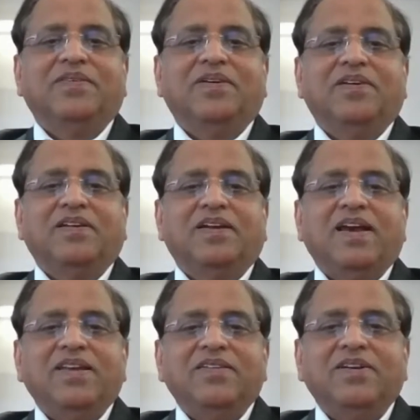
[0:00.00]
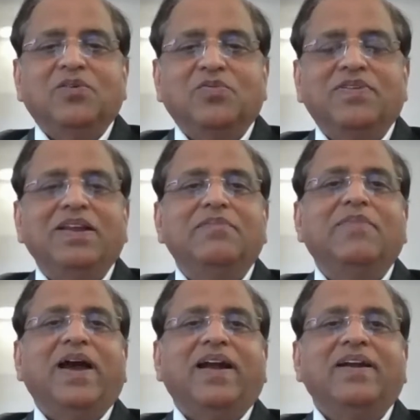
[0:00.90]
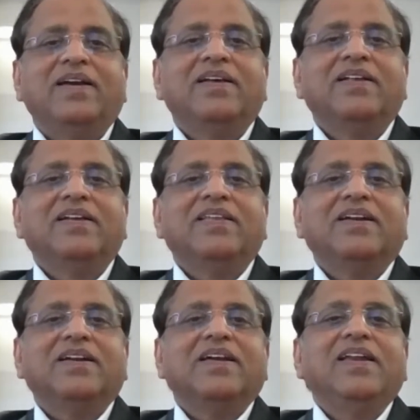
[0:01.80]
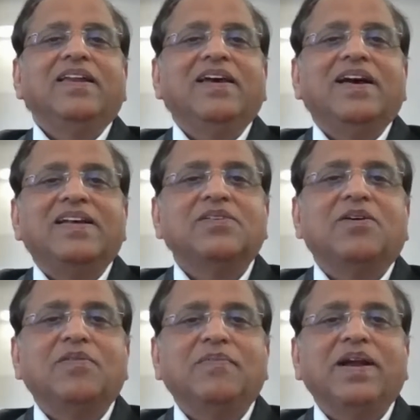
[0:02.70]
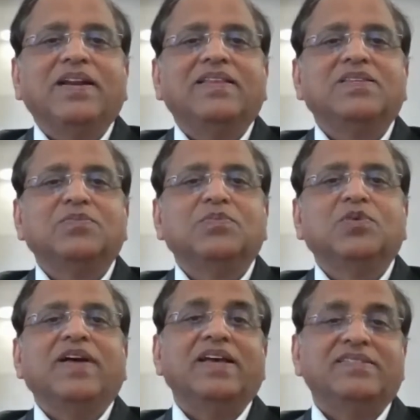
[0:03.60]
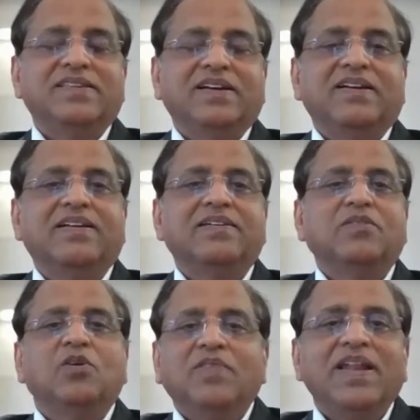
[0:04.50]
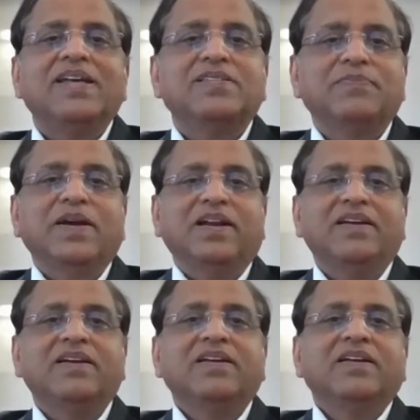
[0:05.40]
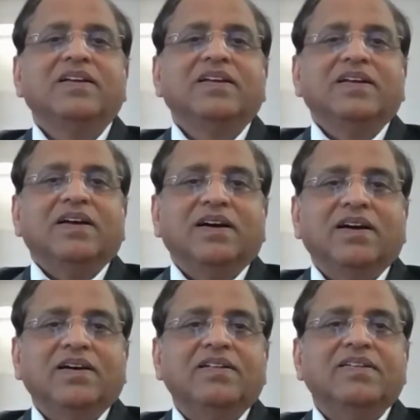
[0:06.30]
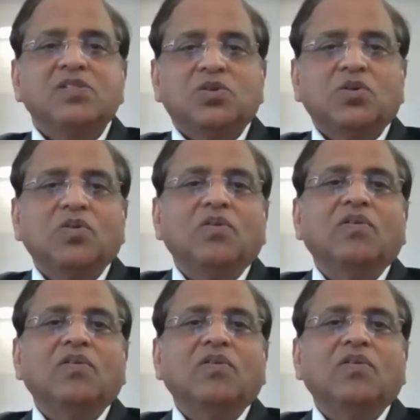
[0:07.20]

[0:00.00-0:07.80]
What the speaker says: for anyone to feel bad that India has not made this move as yet. No one has made. Just to